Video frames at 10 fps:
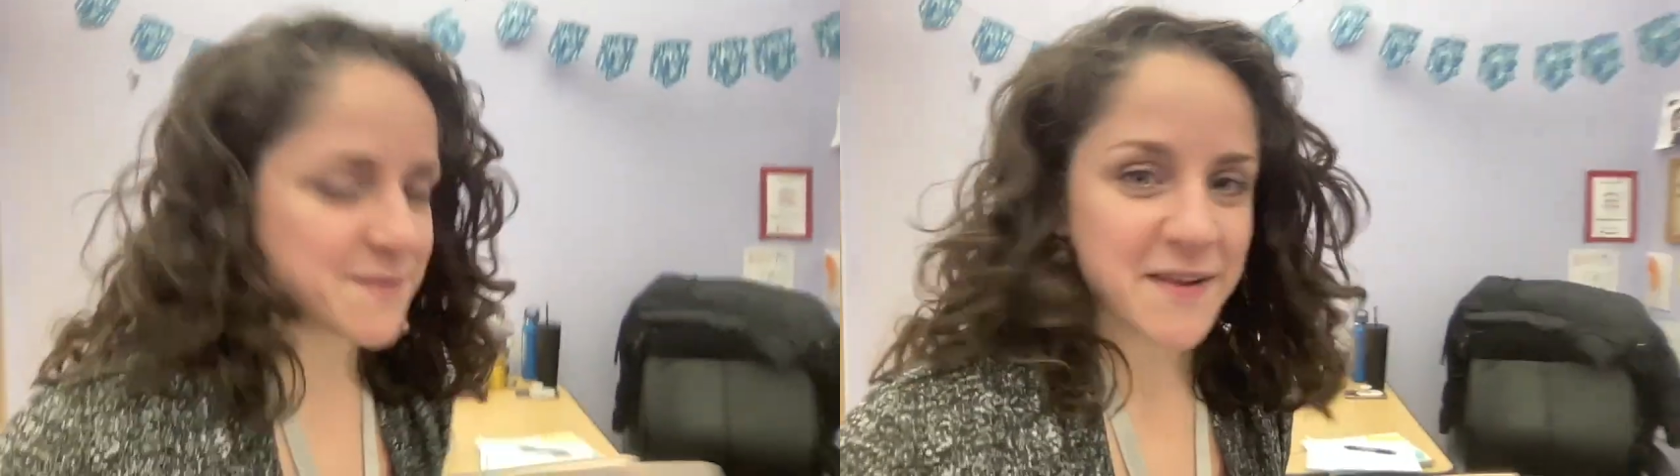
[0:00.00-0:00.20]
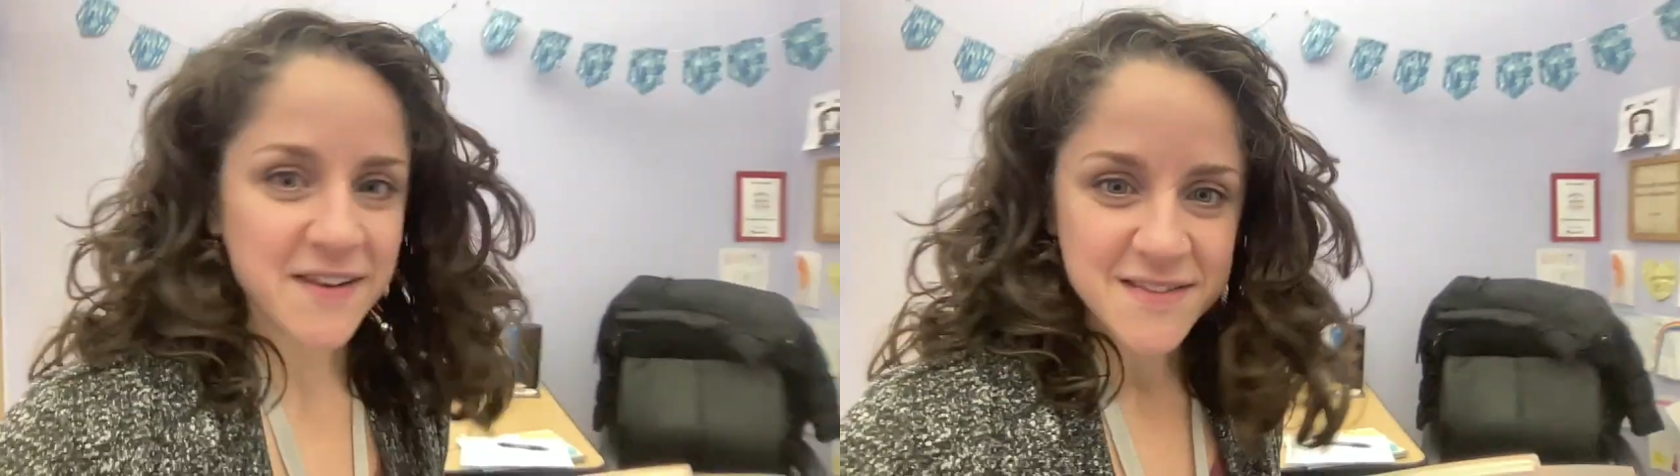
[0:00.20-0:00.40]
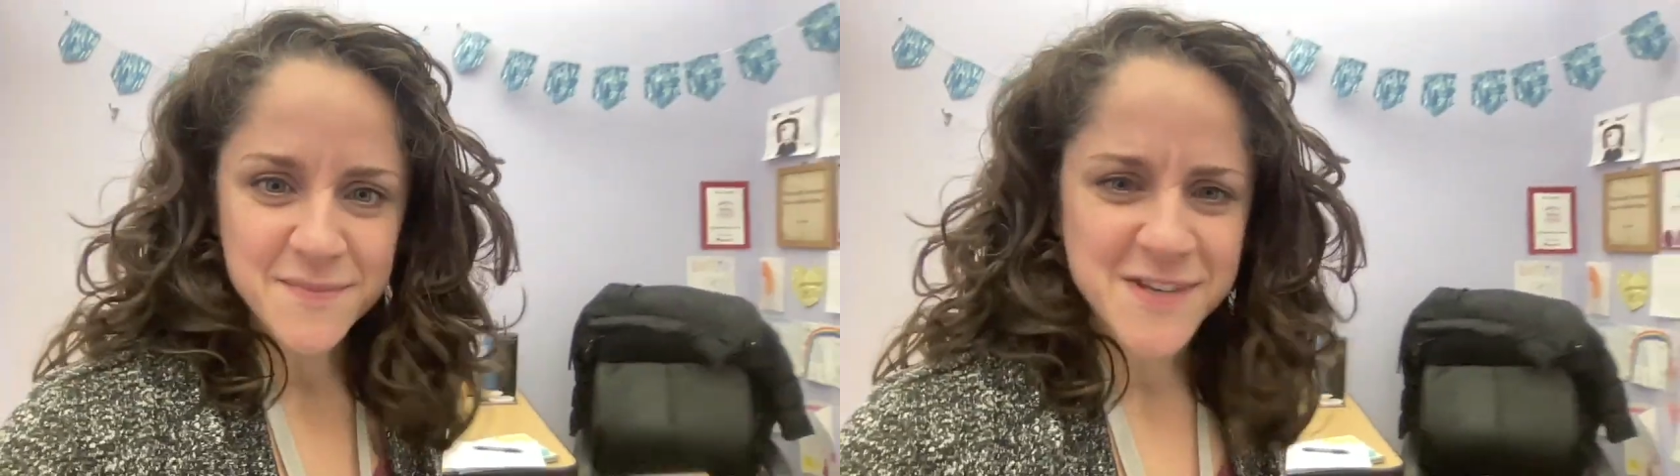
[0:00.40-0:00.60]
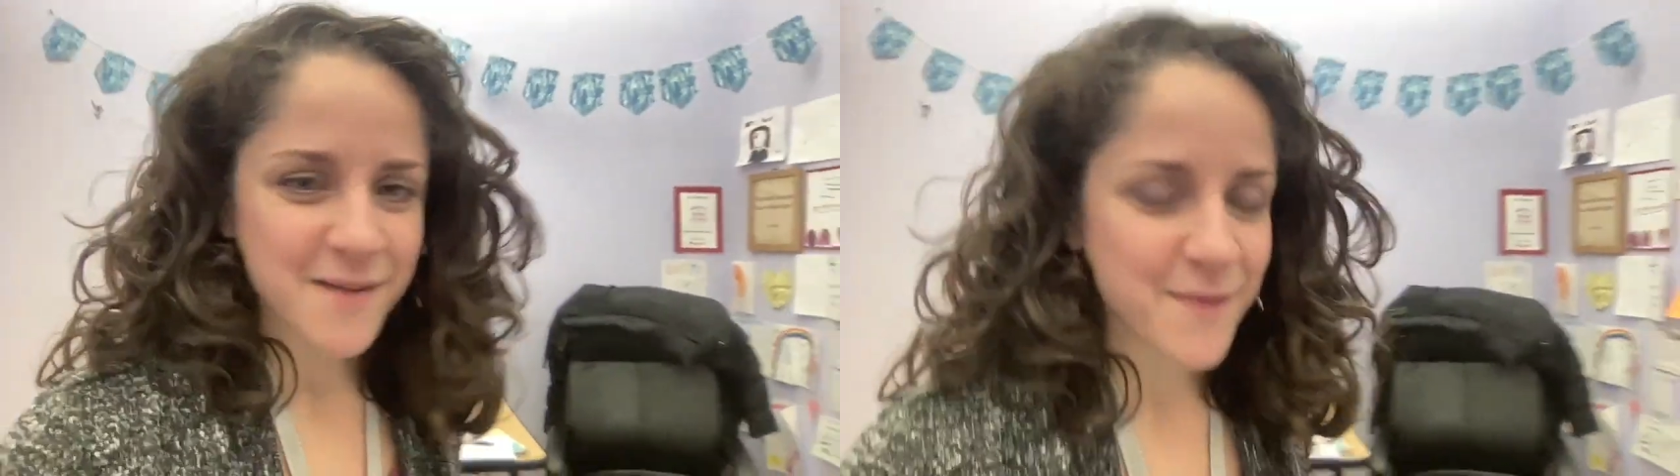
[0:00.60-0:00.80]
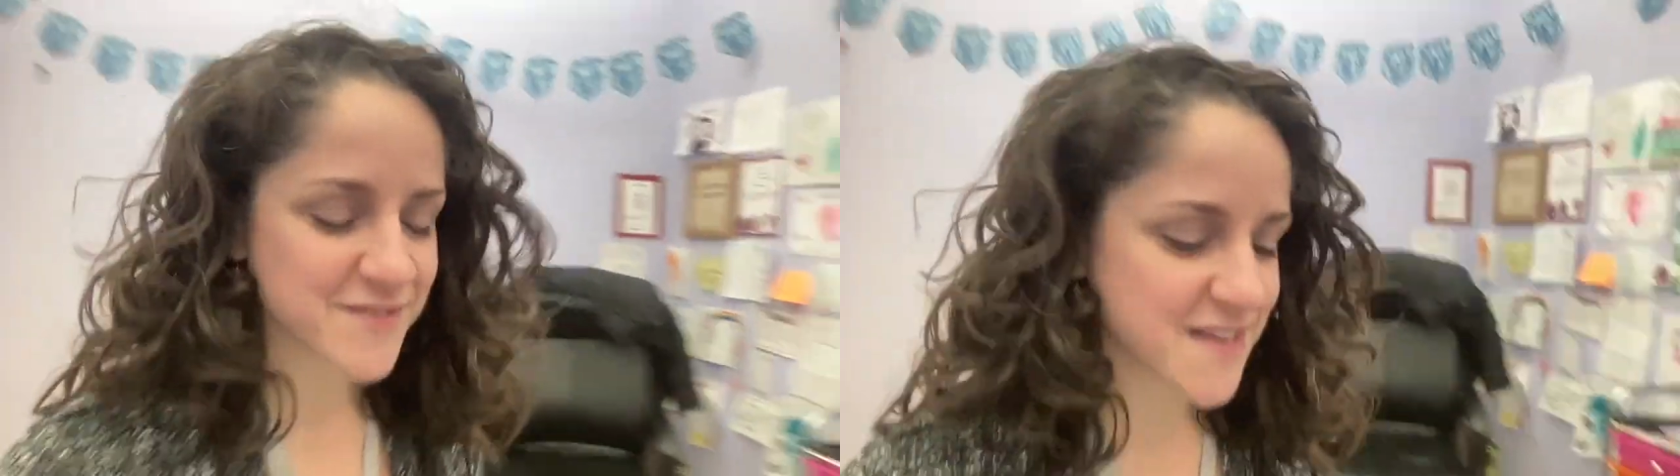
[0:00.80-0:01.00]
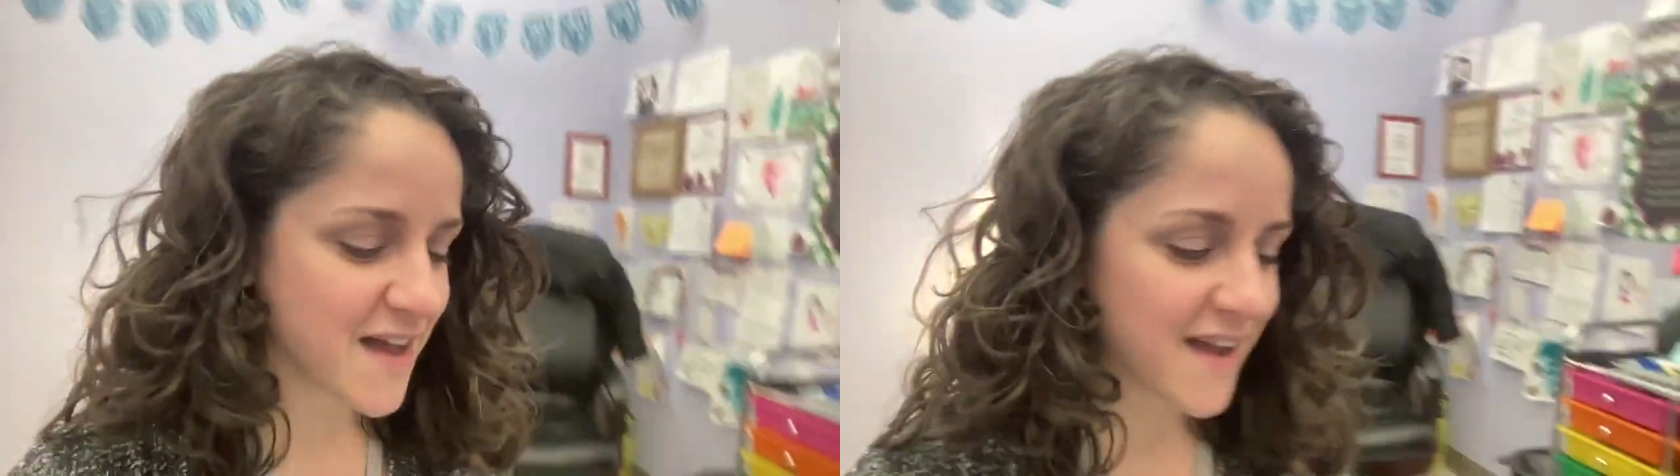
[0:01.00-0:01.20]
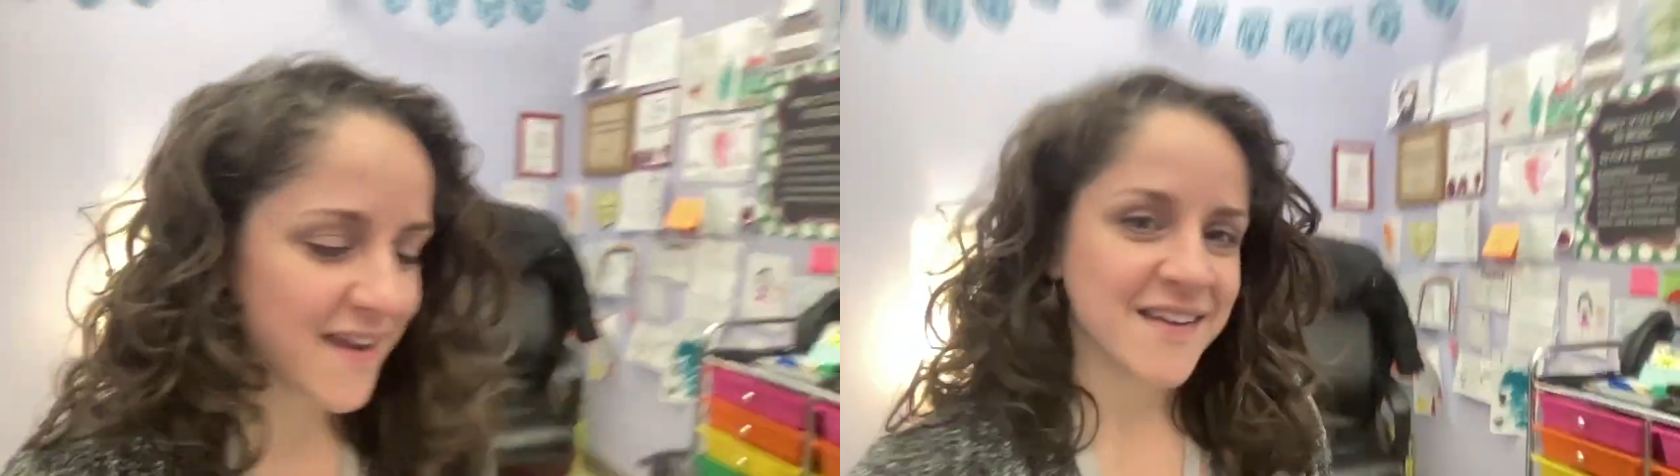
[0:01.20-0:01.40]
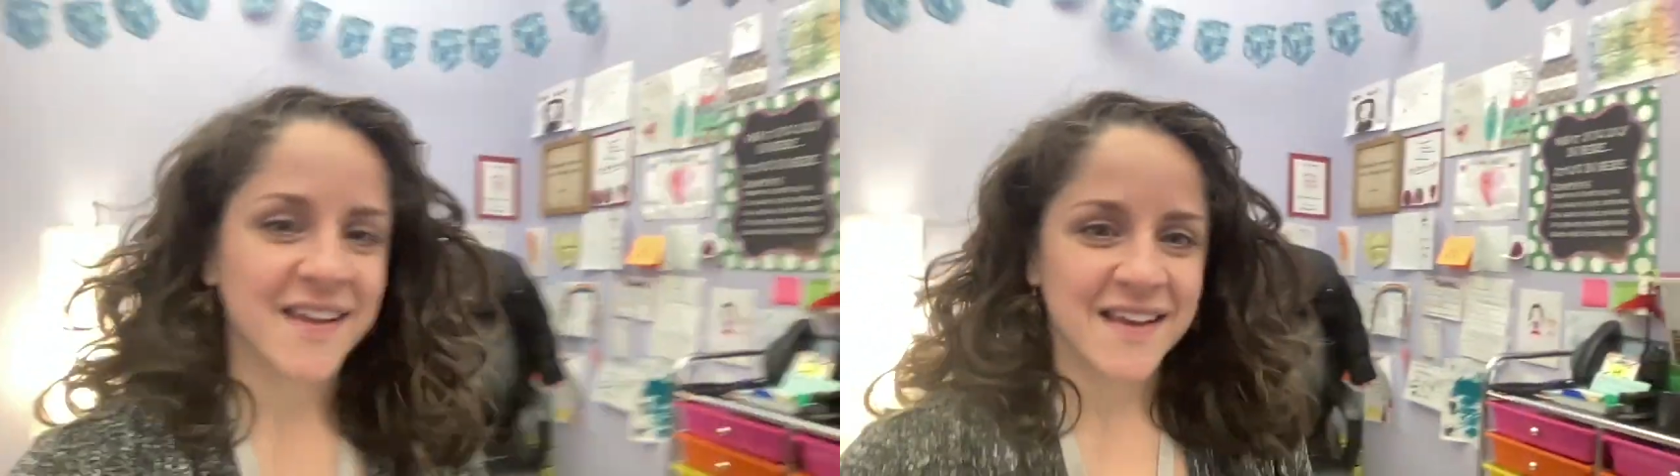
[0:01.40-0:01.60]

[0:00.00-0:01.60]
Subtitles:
spending some time outside.